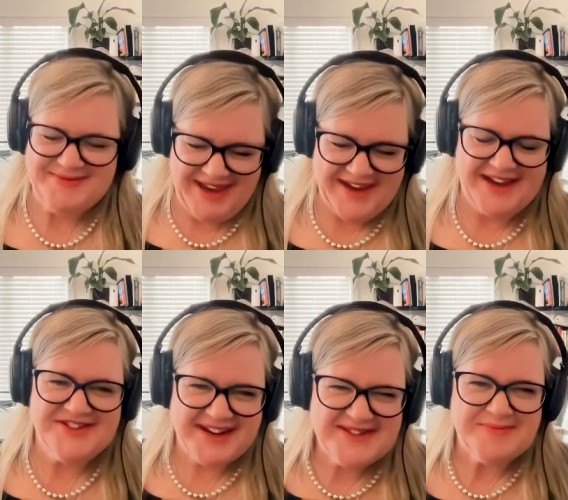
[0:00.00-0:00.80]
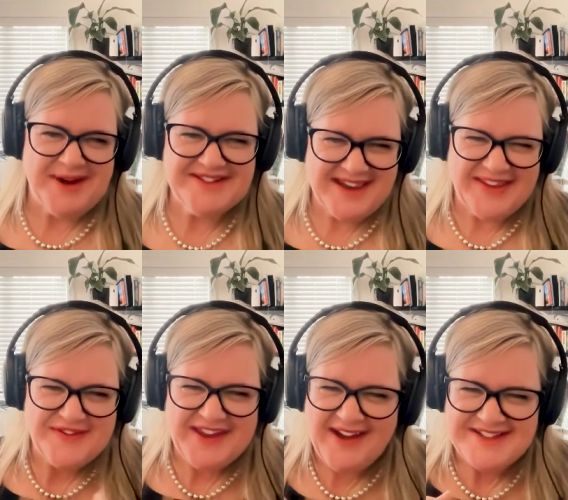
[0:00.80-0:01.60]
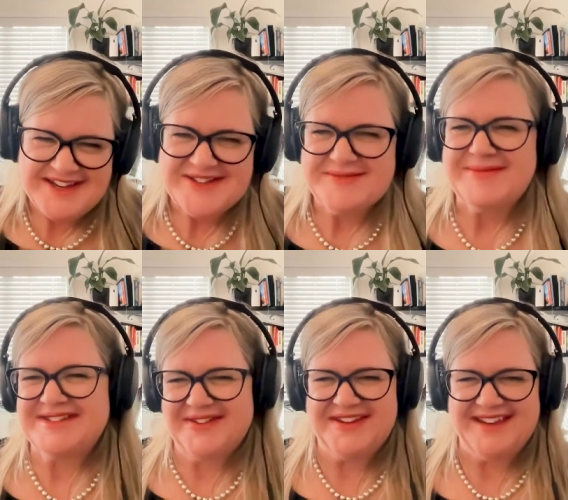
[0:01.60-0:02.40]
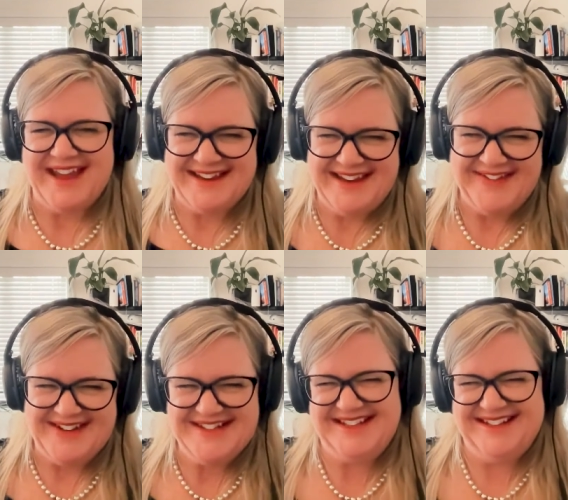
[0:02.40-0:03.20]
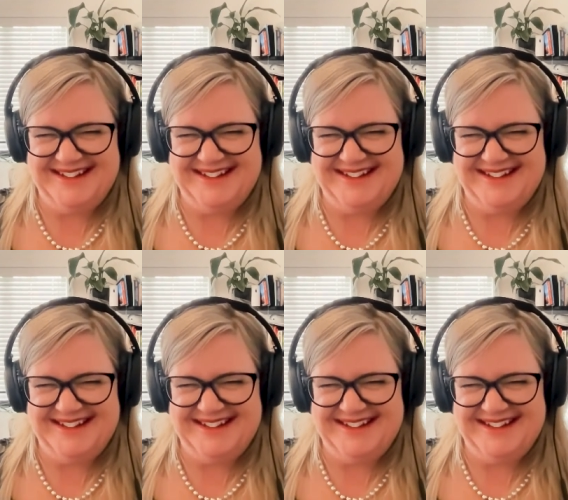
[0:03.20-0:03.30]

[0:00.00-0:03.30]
we're like a jigsaw puzzle, like the VI jigsaw puzzle that you get in EOS.